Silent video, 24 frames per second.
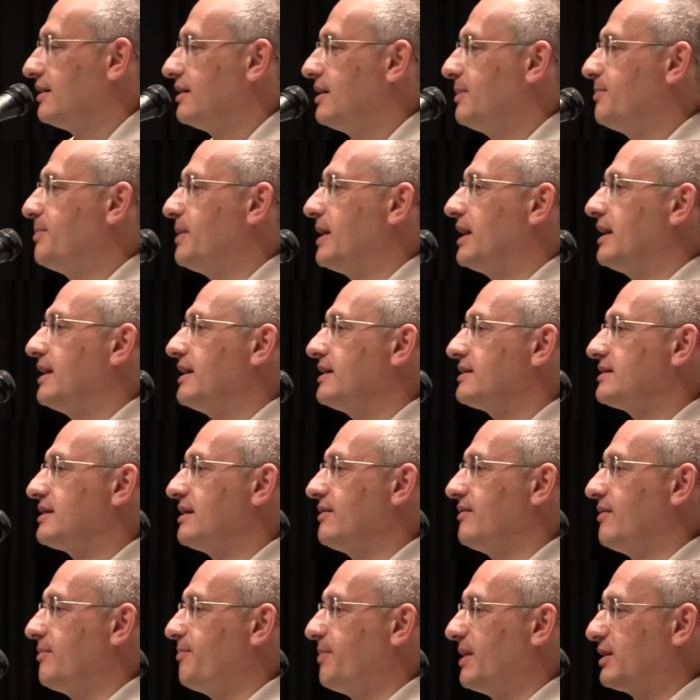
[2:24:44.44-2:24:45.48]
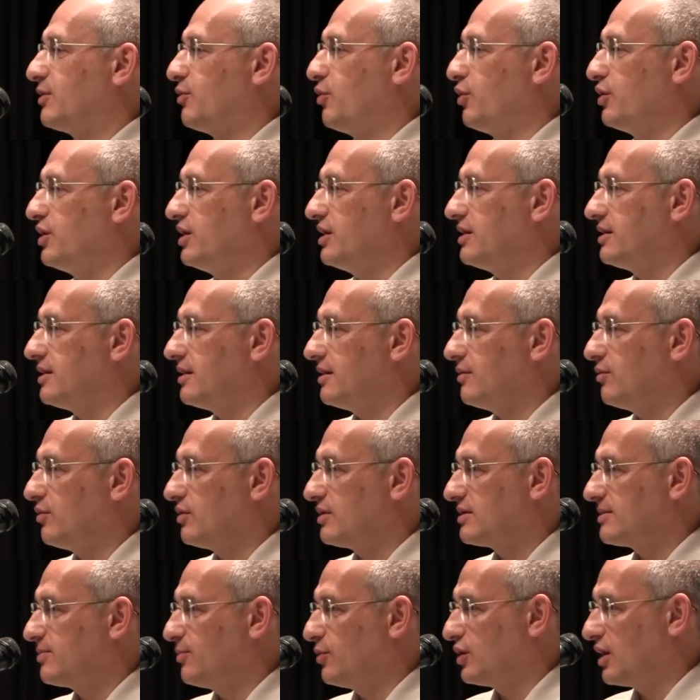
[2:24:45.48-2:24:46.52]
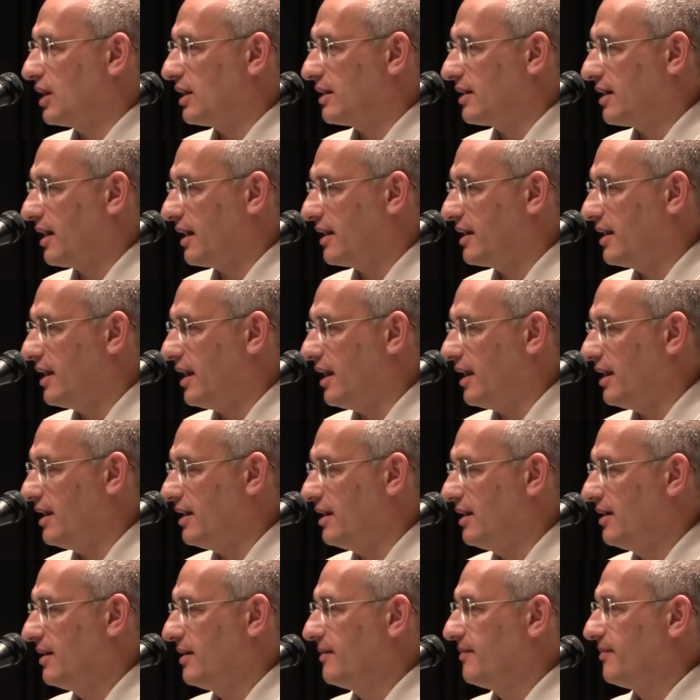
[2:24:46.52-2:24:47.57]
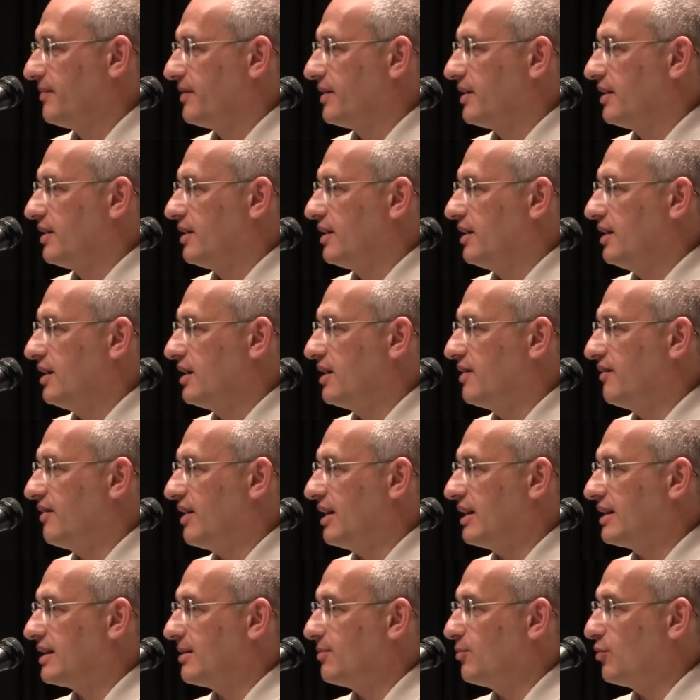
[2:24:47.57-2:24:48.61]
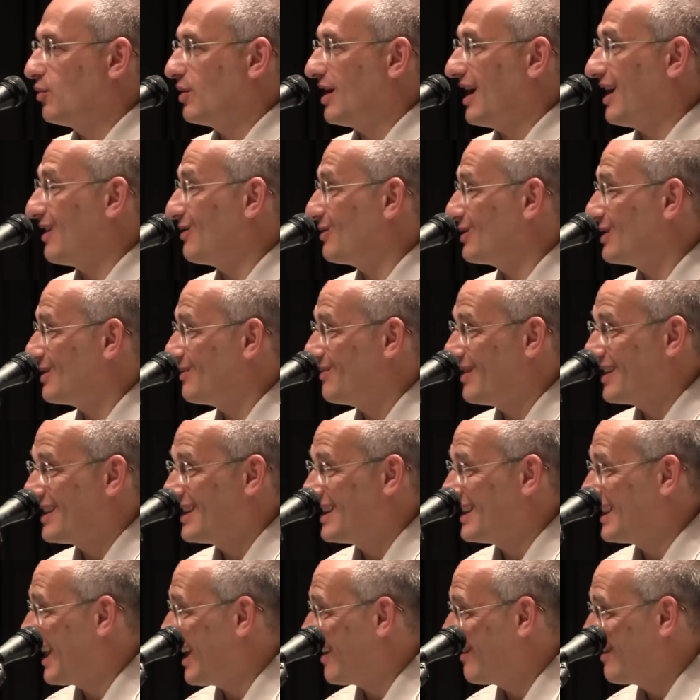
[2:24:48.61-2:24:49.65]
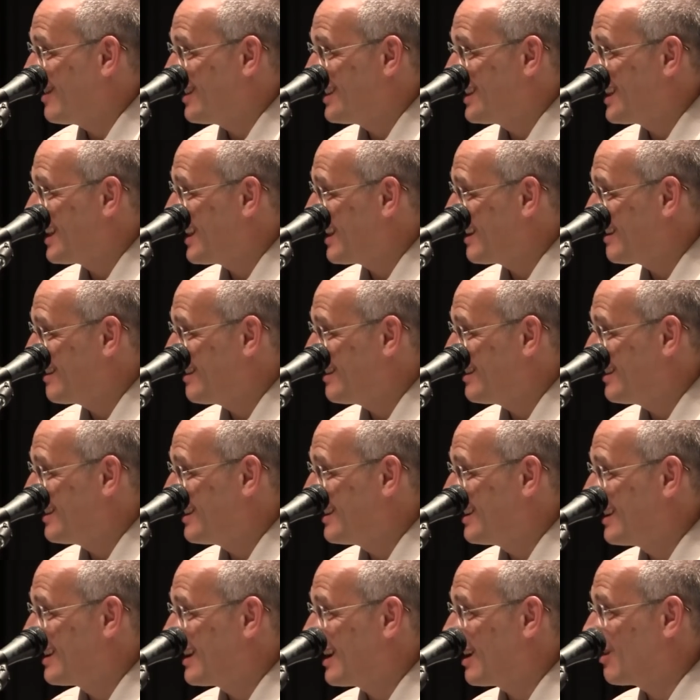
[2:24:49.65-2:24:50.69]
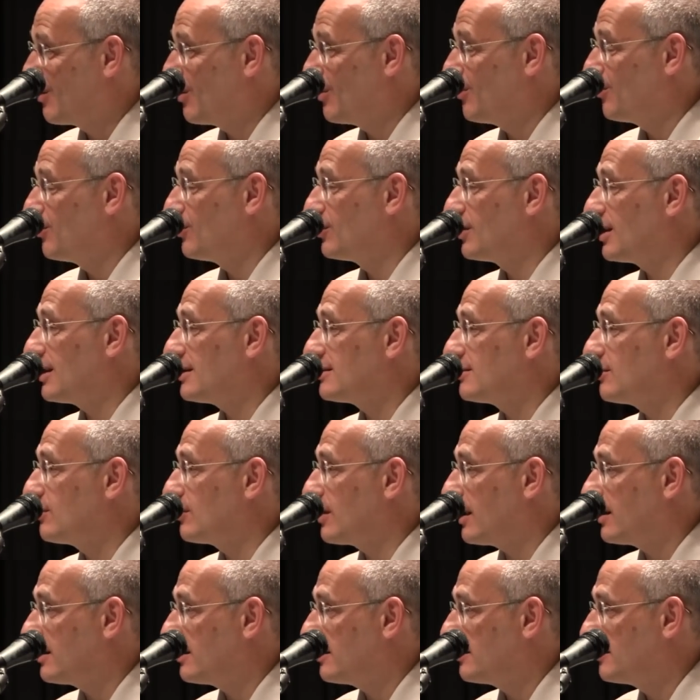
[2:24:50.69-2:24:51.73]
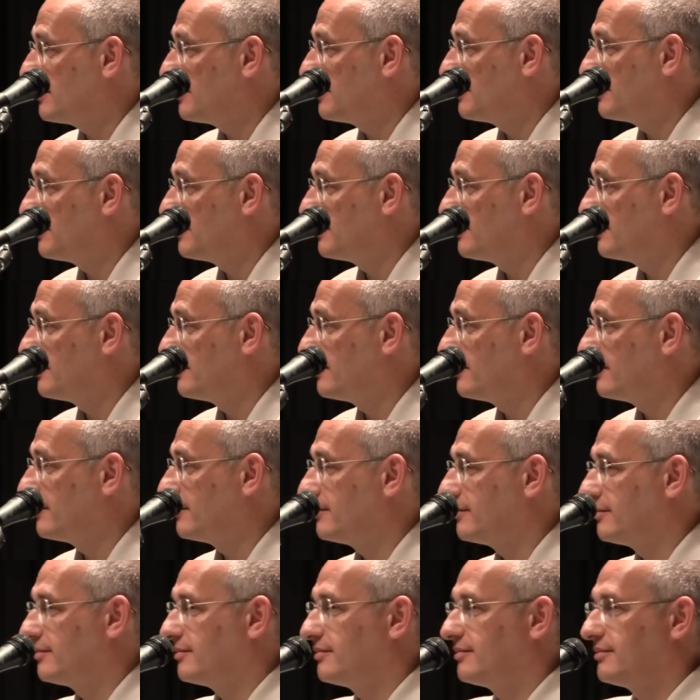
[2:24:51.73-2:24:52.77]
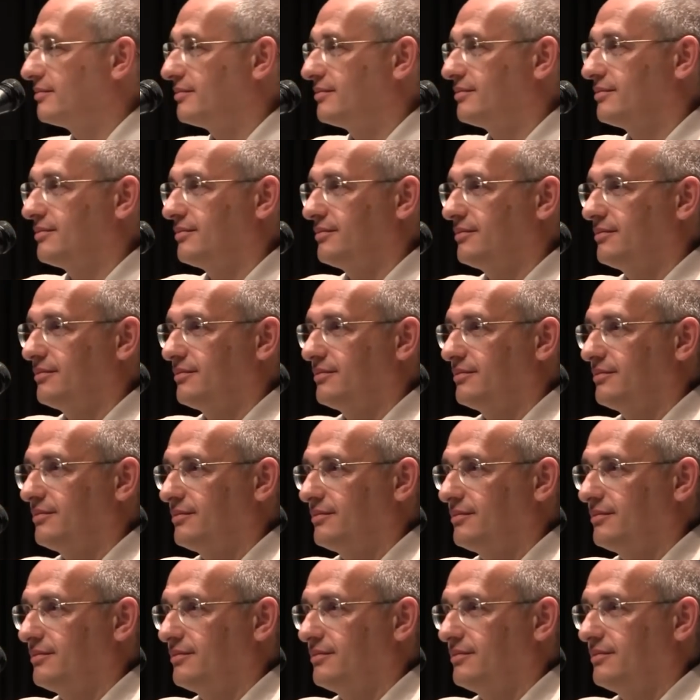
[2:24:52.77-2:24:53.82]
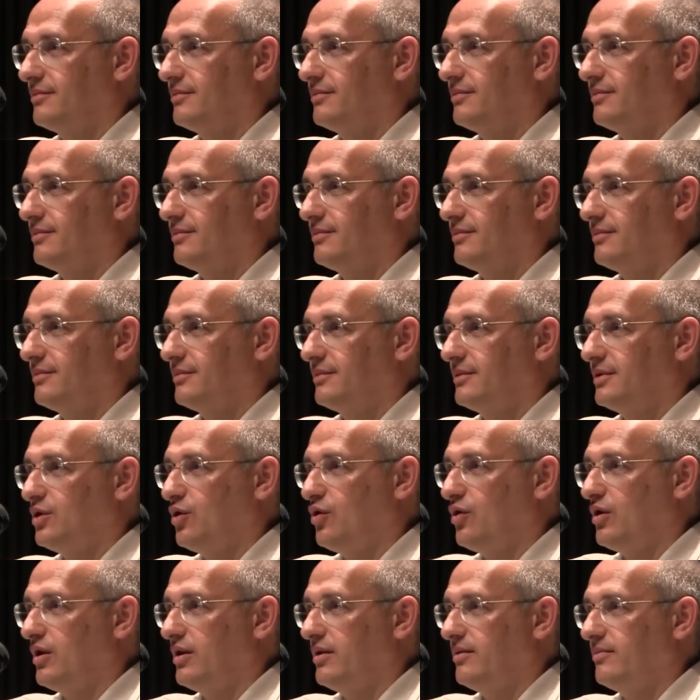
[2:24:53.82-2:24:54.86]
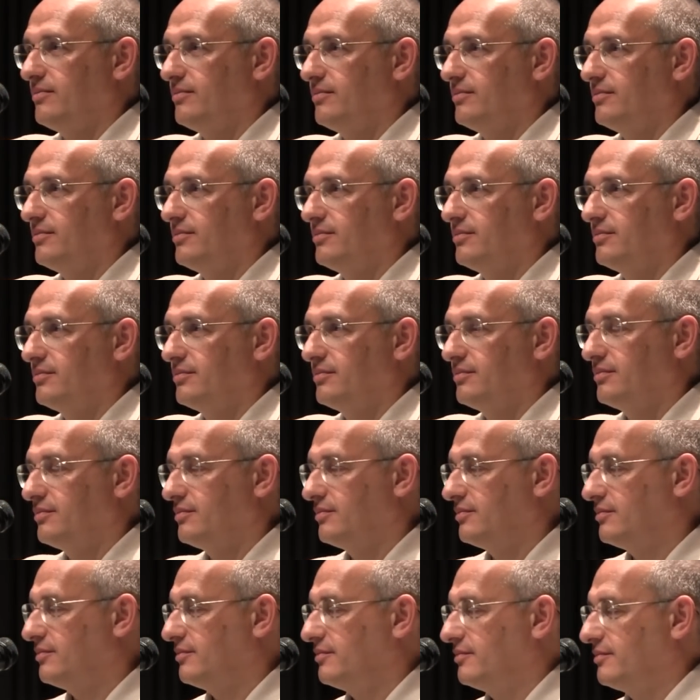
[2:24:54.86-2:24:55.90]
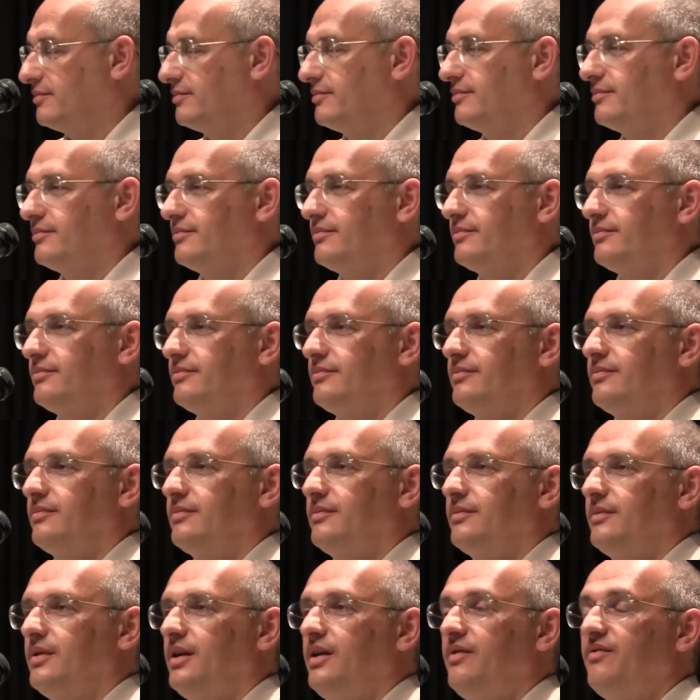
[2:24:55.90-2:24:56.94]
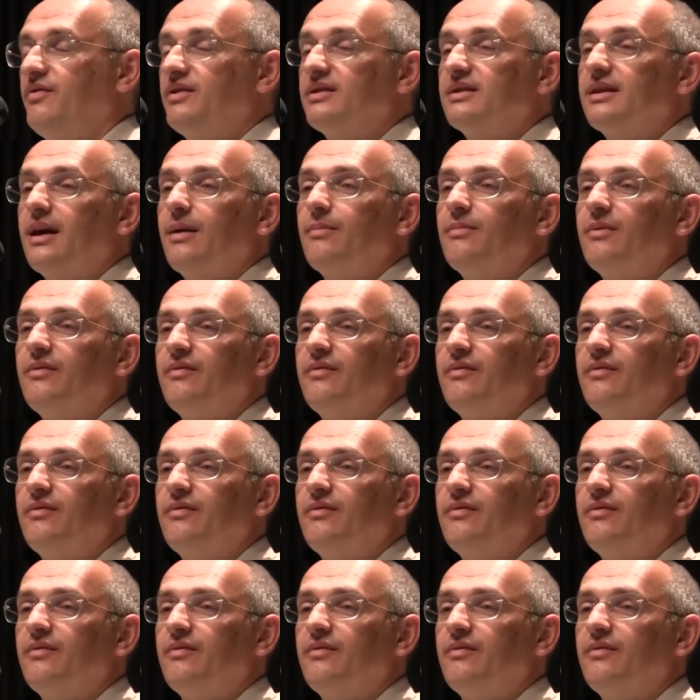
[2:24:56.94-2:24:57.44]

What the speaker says: Do you understand the system? Now, if you approach him and he watches hockey and you ask him, how are you doing, darling? What result do you get? Zilch.